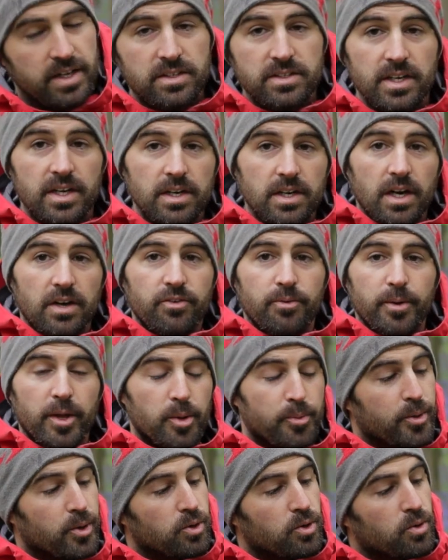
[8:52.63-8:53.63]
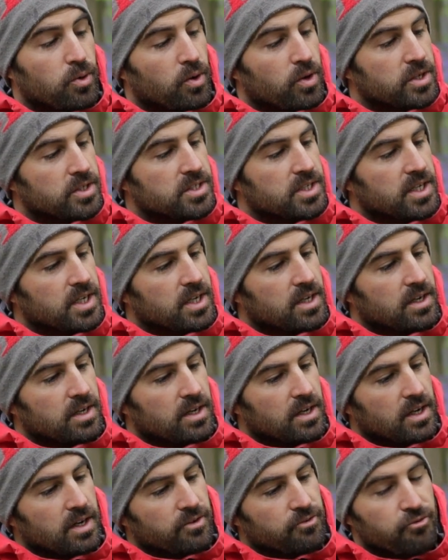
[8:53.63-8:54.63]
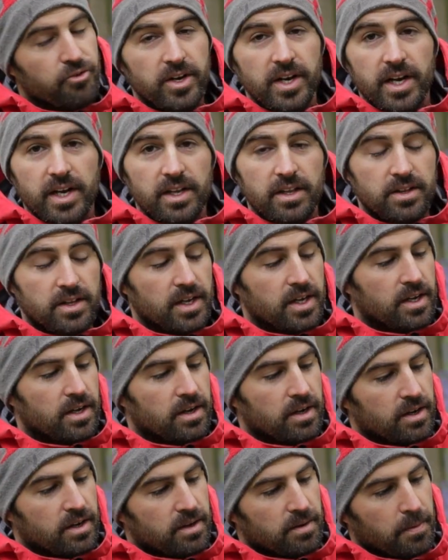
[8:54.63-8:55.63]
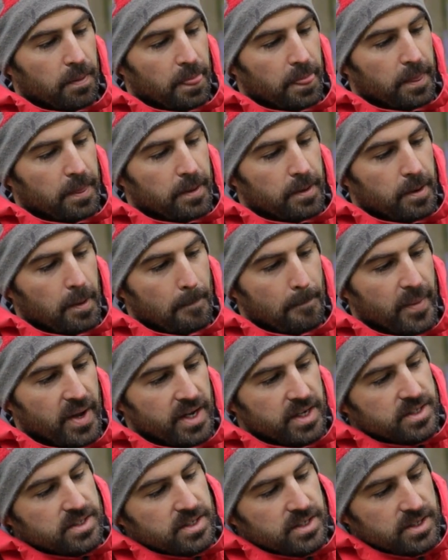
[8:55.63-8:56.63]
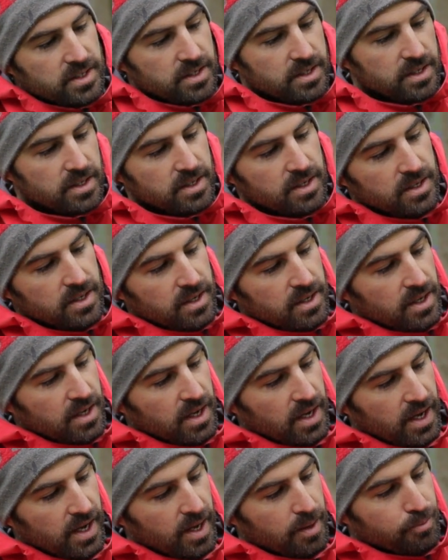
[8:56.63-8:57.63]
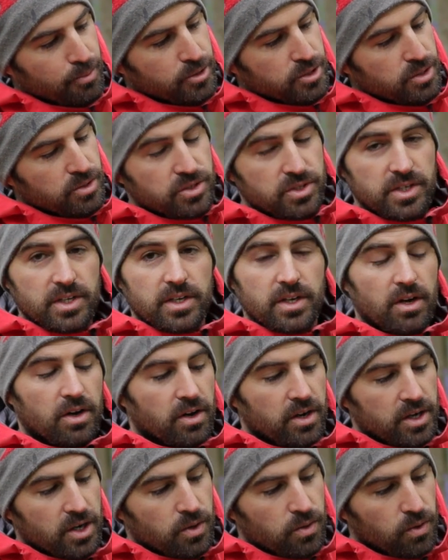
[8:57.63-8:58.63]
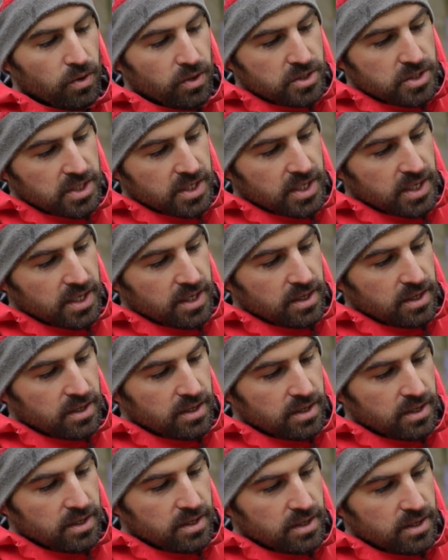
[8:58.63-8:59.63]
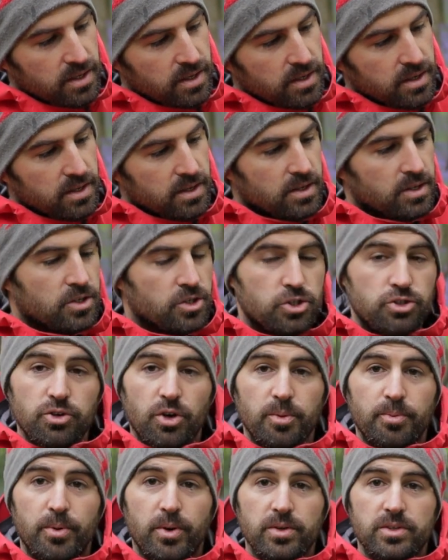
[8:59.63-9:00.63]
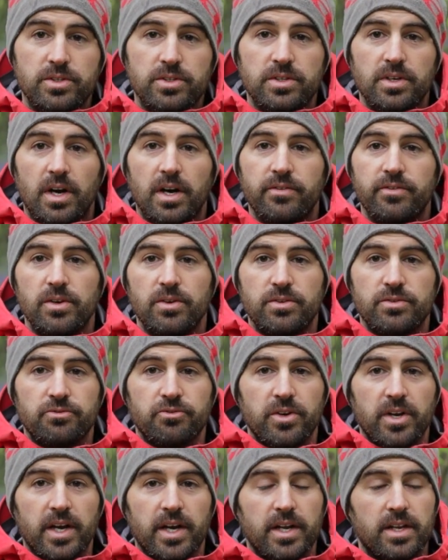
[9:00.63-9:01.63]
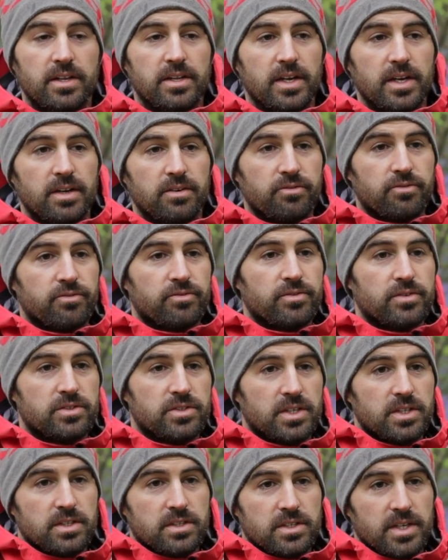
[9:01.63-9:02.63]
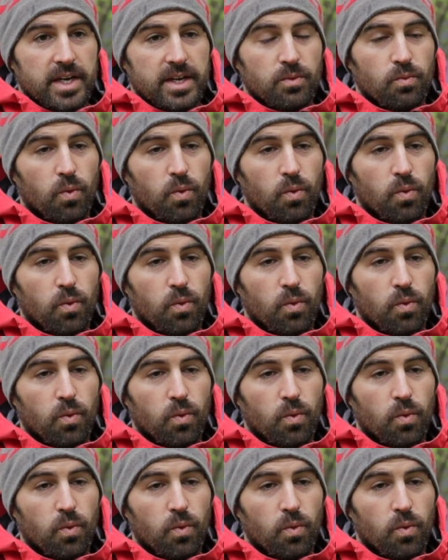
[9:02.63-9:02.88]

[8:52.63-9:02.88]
say enough about the build quality. 3-legged thing are amazing at producing high quality tripods. I've used 3-legged thing since day